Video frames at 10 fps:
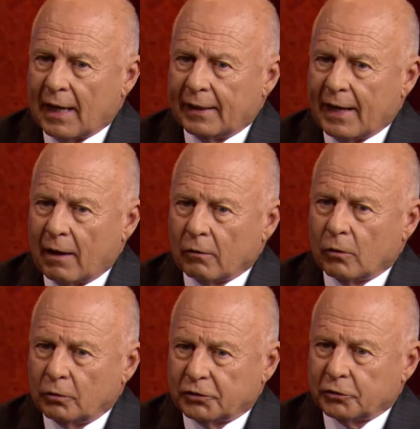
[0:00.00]
guy now
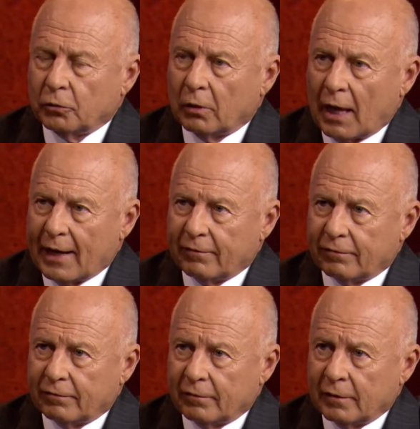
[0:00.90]
goes through
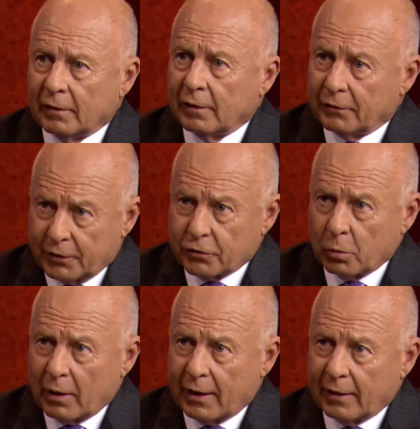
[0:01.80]
life
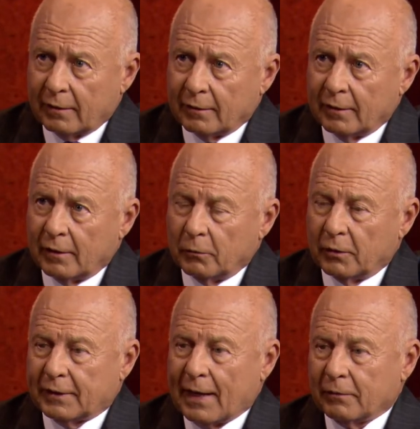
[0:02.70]
this way
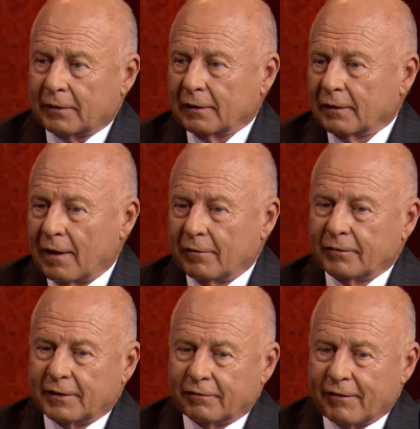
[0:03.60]
without the
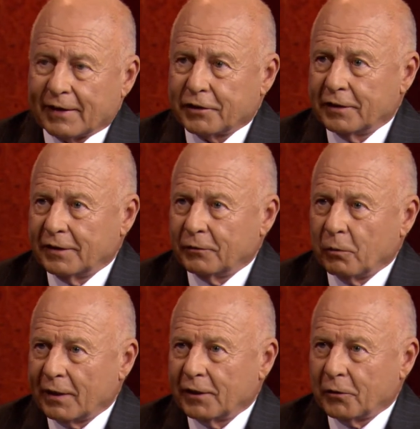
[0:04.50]
love and affection and
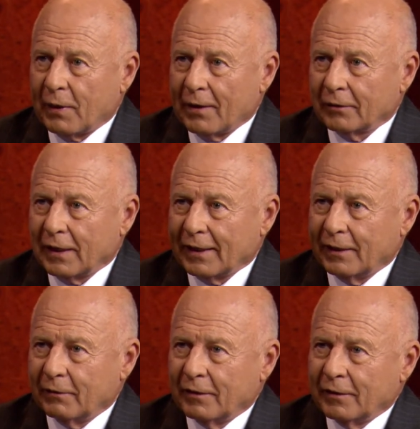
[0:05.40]
running around
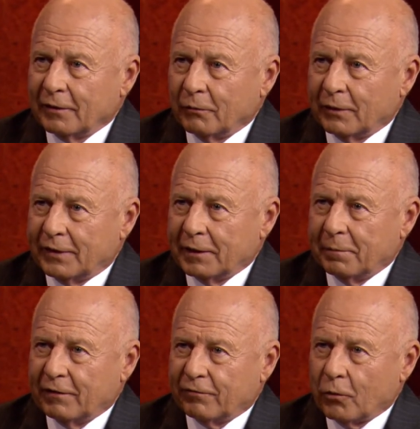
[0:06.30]
like he would,
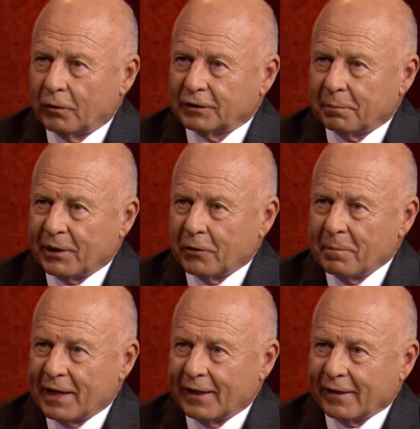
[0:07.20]
did before as a
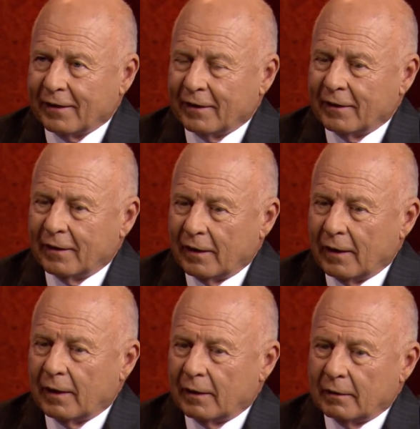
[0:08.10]
paramedic
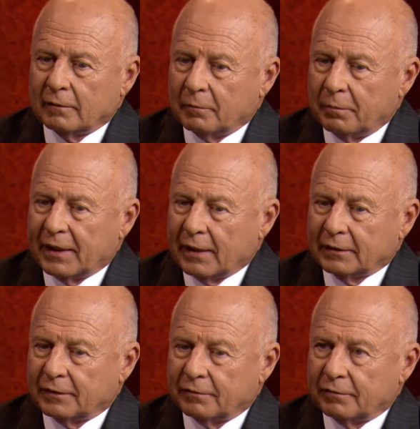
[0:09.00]
uh,
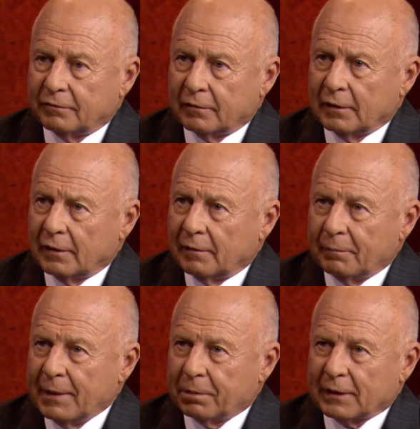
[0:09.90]
because of
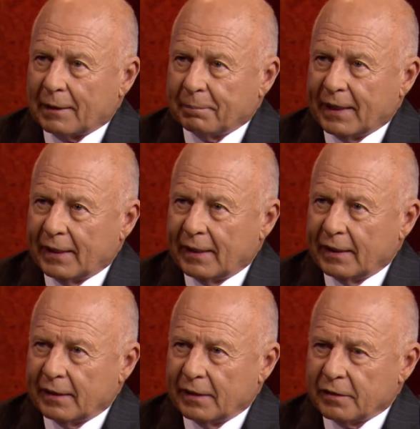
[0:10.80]
people not paying
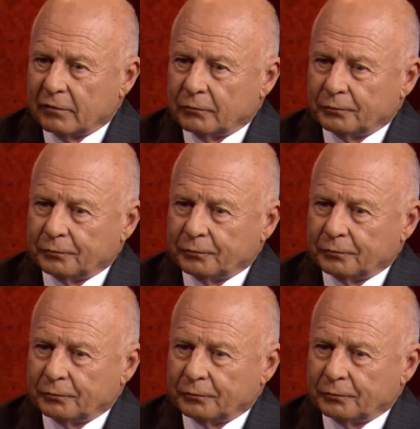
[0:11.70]
any attention.